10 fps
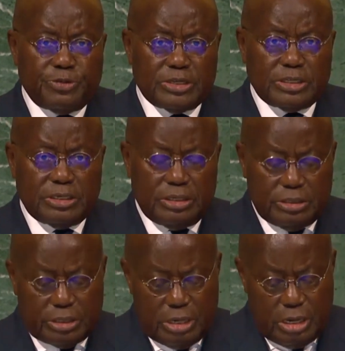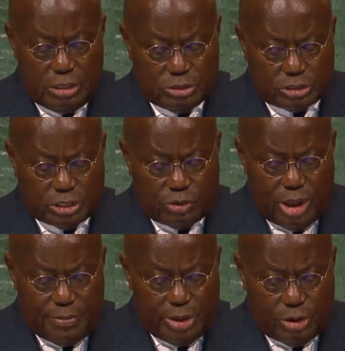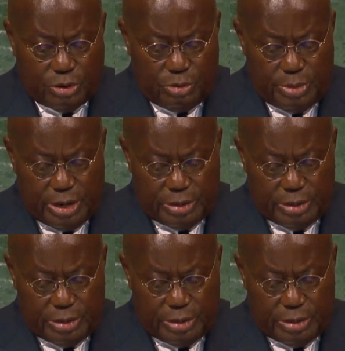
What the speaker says: president, Dr. Kwame Nkrumah.